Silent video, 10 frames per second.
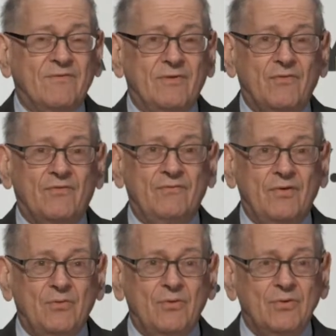for those of
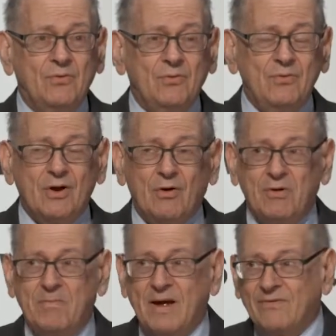you who know
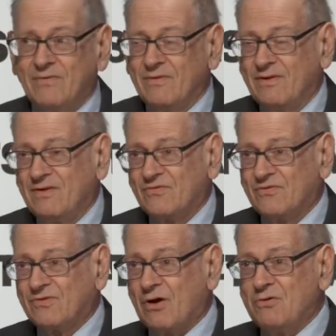about
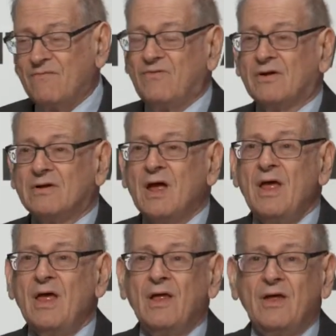this coding field,
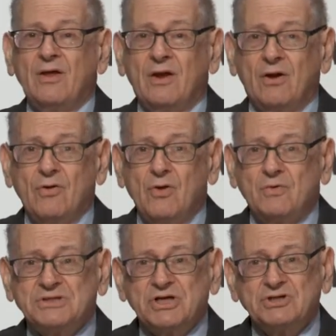you
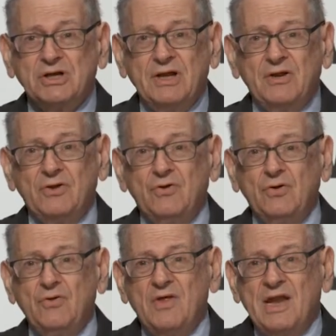essentially
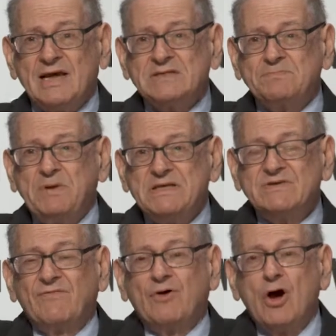do the next piece
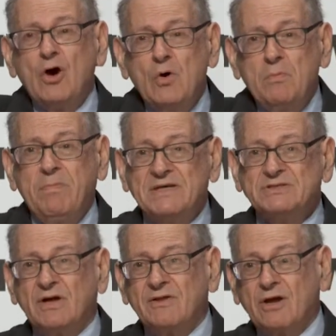of code
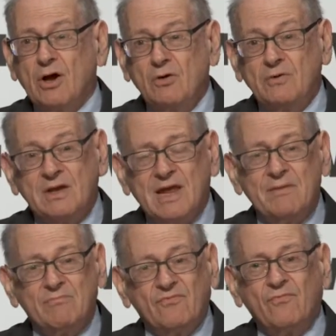based on the code that
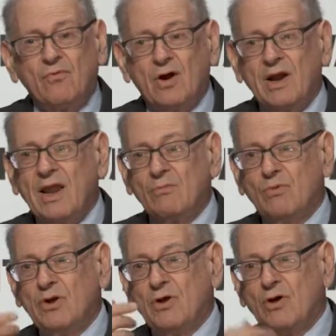came before it. And
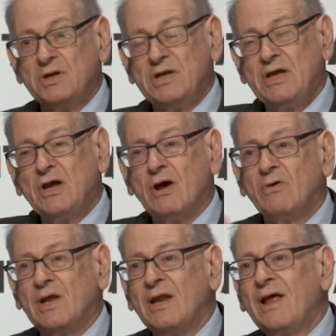when you go to
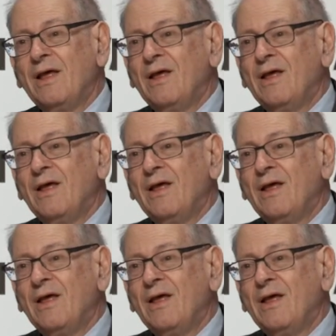decode it,